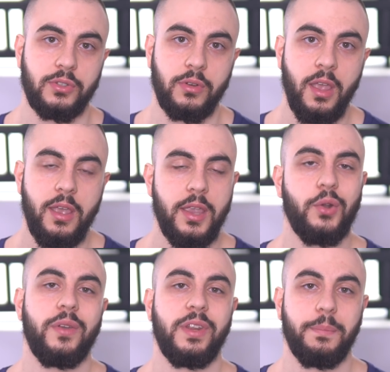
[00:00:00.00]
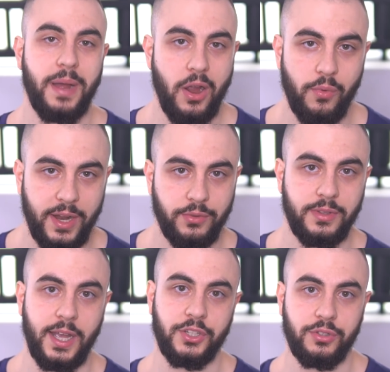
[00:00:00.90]
So you don't even need a power rack to
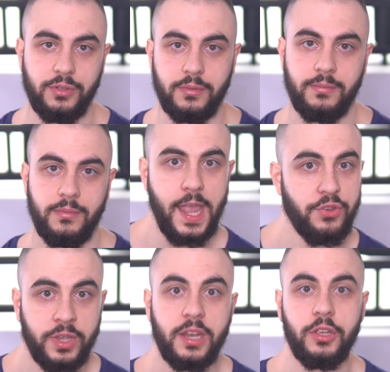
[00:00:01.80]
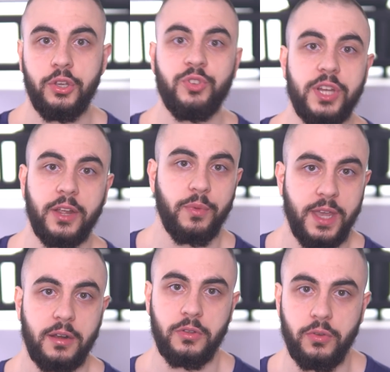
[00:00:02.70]
attach it to. And you can get a huge neck with
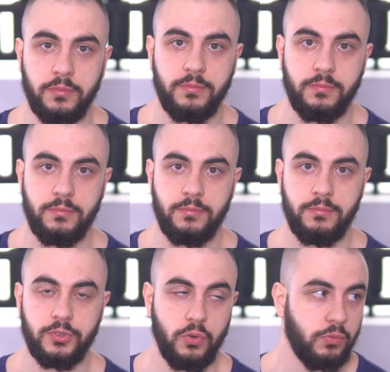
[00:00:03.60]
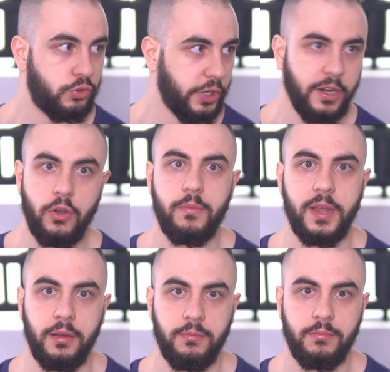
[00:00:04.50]
that alone. So train at home,
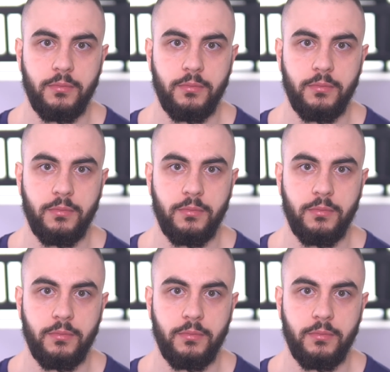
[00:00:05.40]
man.